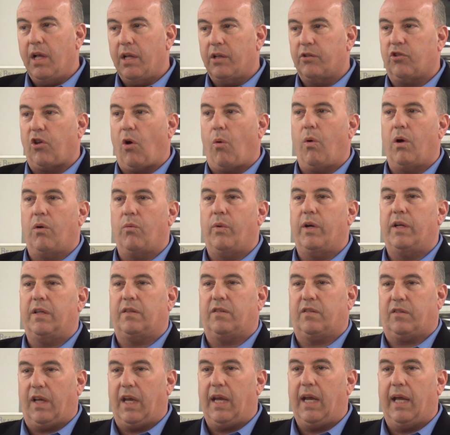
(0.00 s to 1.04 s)
So when we
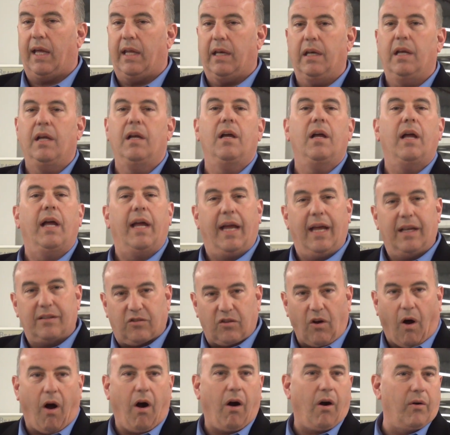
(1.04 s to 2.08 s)
see it,
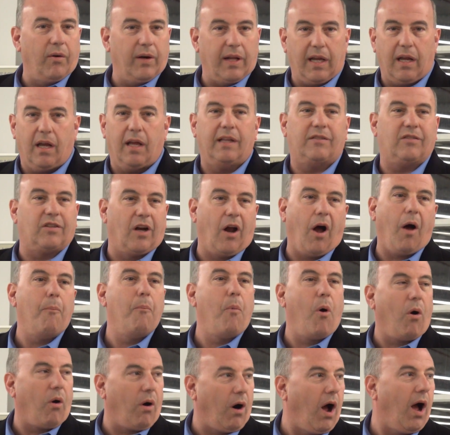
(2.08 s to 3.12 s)
it's a
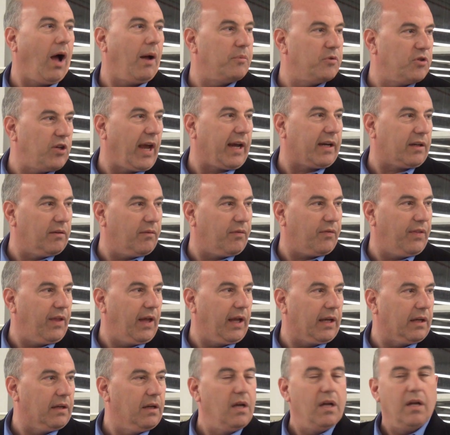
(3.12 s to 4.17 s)
more objective
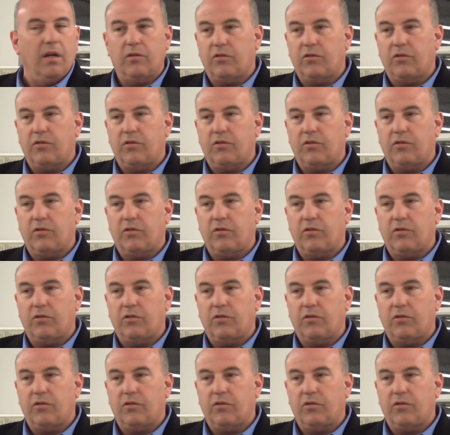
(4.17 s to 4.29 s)
thing.